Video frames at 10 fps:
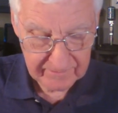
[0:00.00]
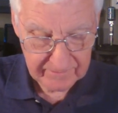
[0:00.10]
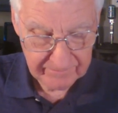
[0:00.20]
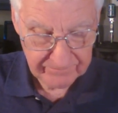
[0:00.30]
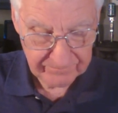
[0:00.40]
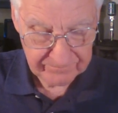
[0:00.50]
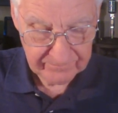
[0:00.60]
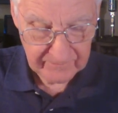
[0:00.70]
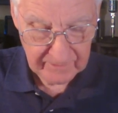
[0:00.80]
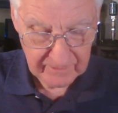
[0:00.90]

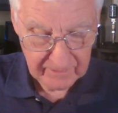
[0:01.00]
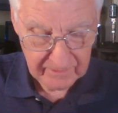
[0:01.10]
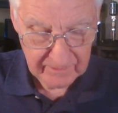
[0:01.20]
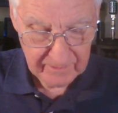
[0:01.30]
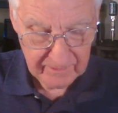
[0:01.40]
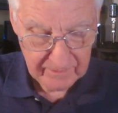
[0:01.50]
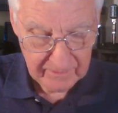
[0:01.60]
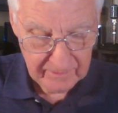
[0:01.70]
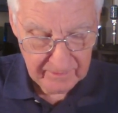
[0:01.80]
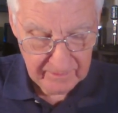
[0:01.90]

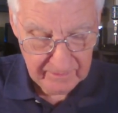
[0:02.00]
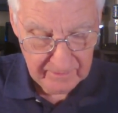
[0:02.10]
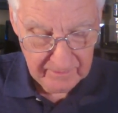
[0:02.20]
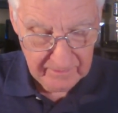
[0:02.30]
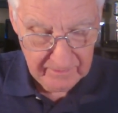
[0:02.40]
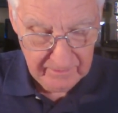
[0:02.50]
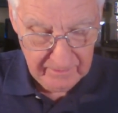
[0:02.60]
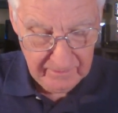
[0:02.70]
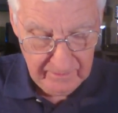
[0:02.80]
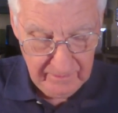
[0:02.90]

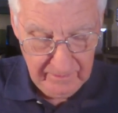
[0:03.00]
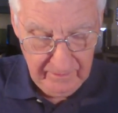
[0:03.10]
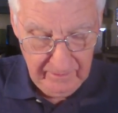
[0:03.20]
(no one is talking)